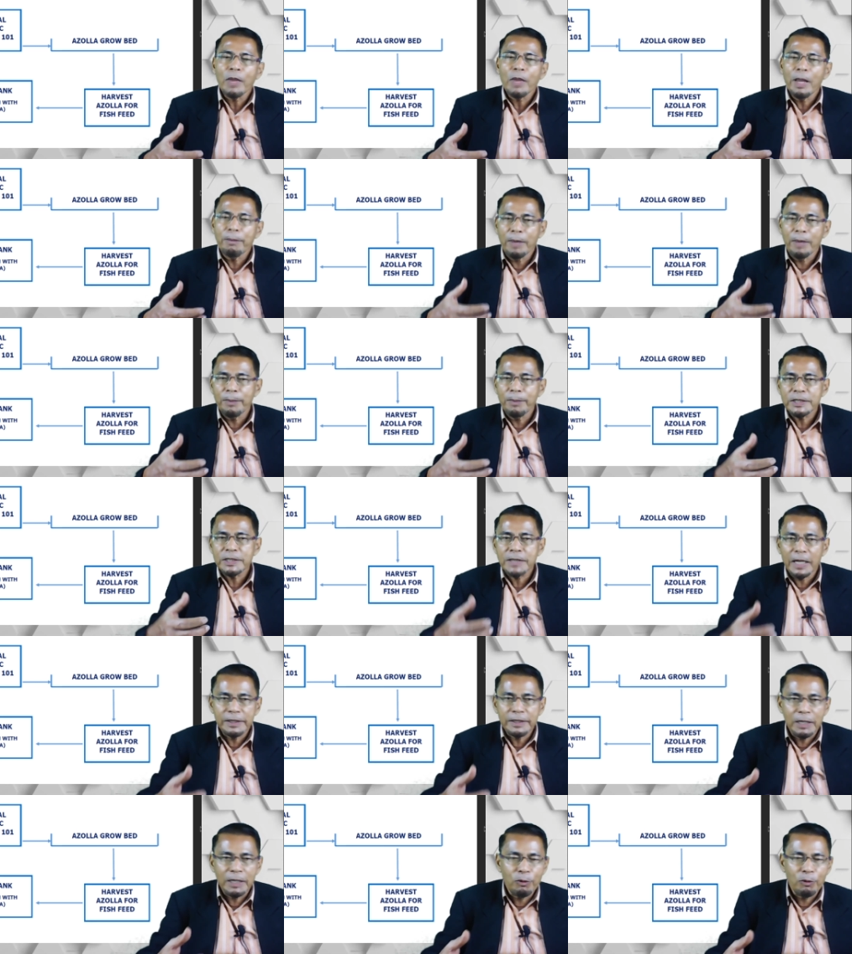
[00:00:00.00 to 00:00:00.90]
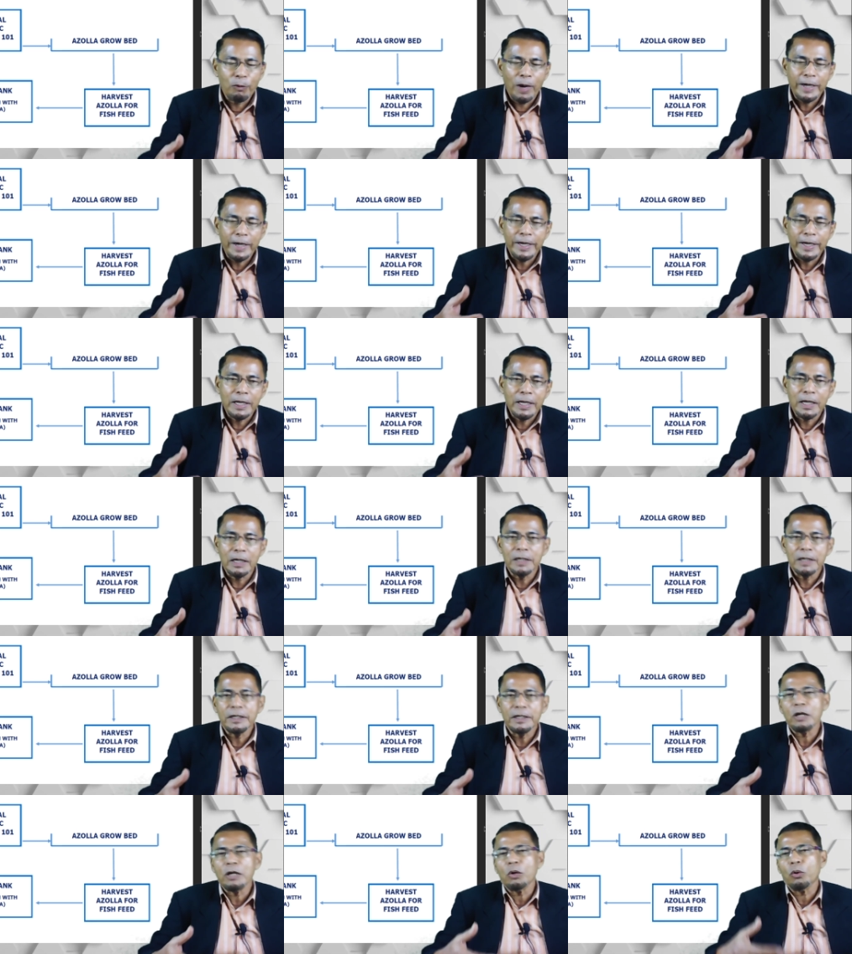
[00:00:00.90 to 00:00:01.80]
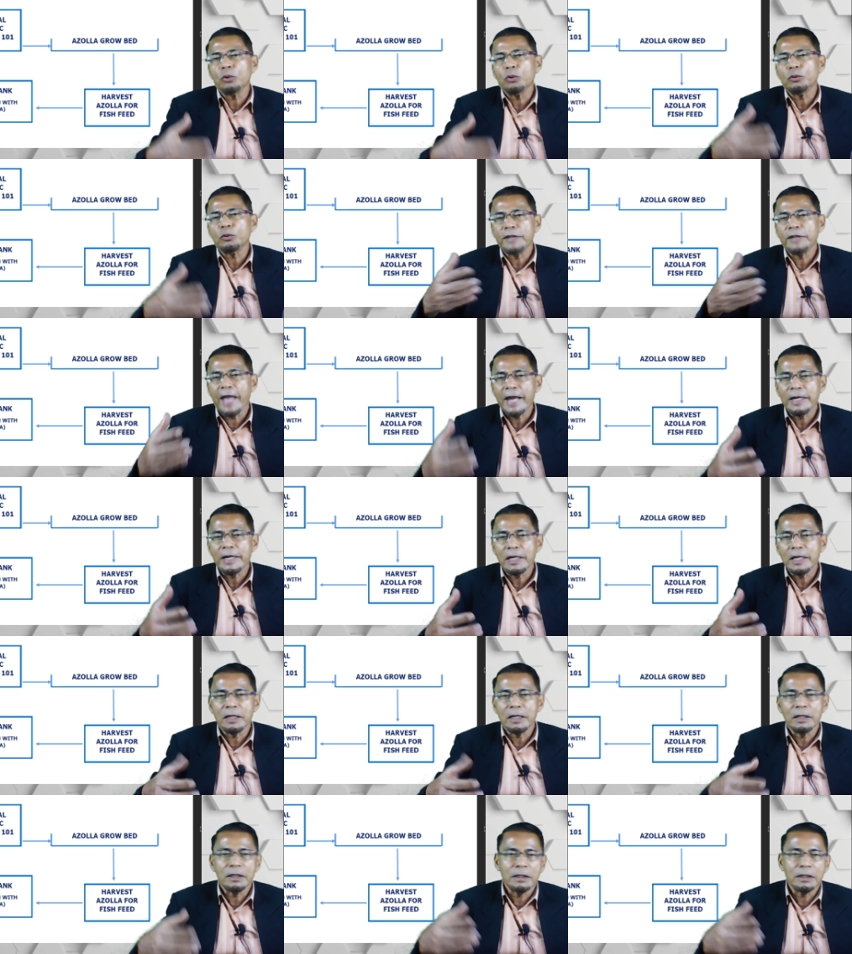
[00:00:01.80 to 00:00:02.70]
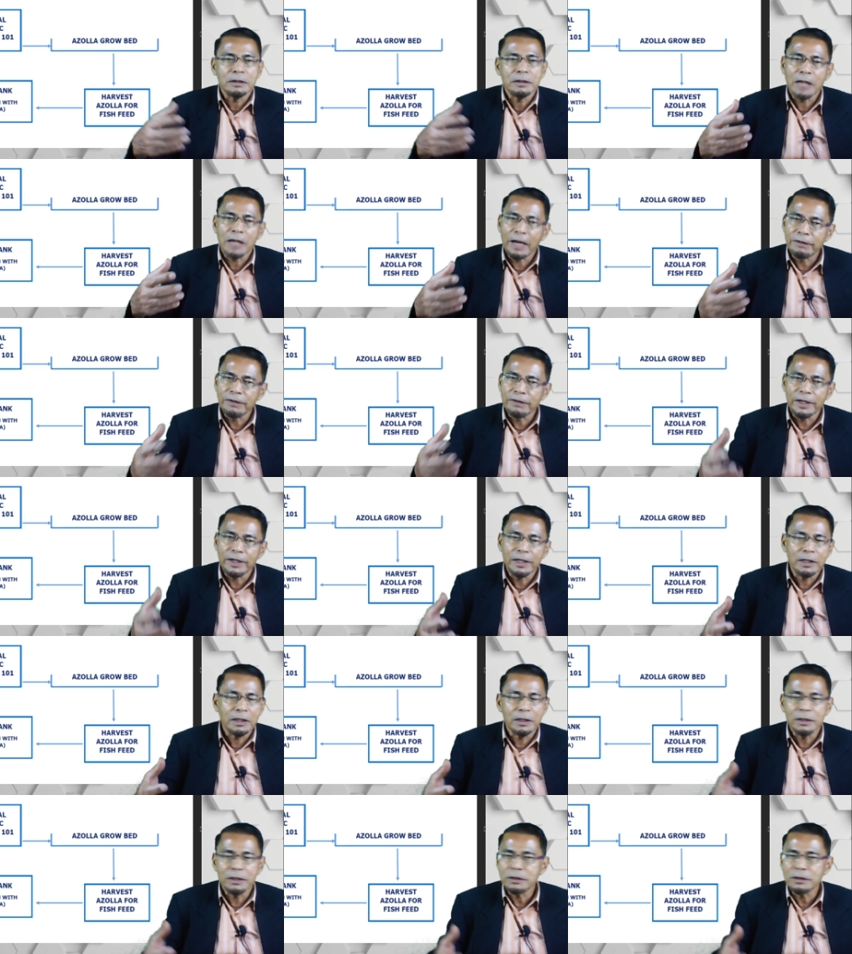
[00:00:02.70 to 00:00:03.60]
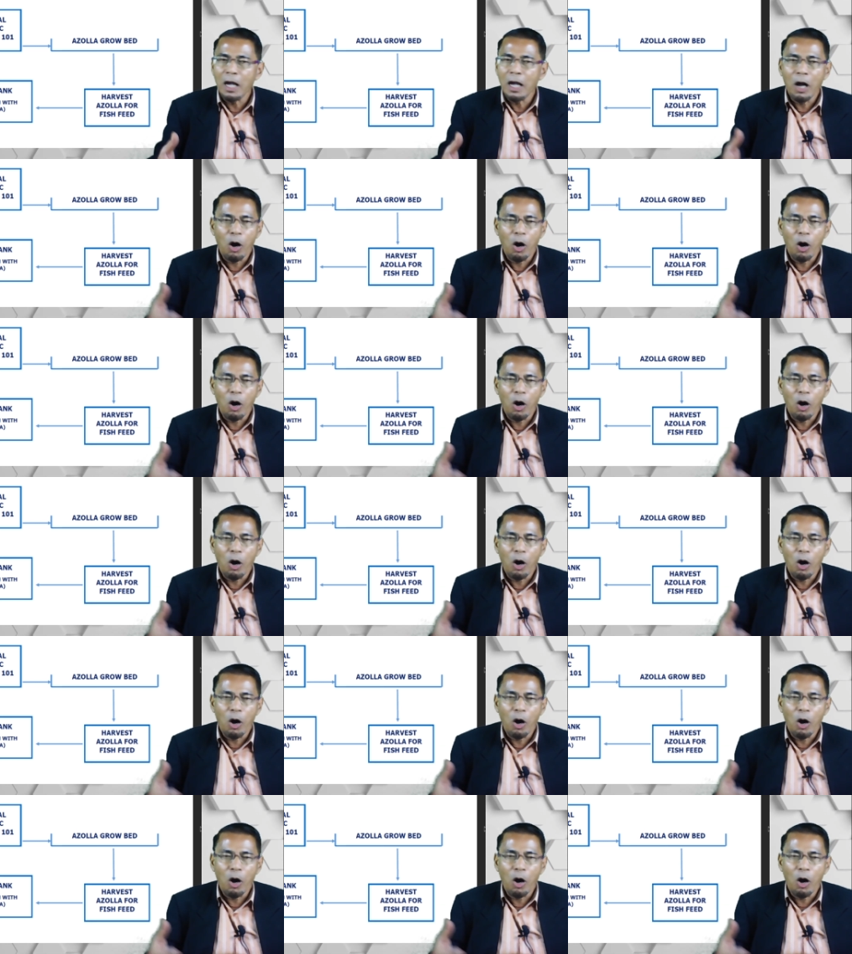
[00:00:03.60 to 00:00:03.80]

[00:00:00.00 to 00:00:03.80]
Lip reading: Maybe starting with 1 acre, then grow to 10 acres, 100 acres,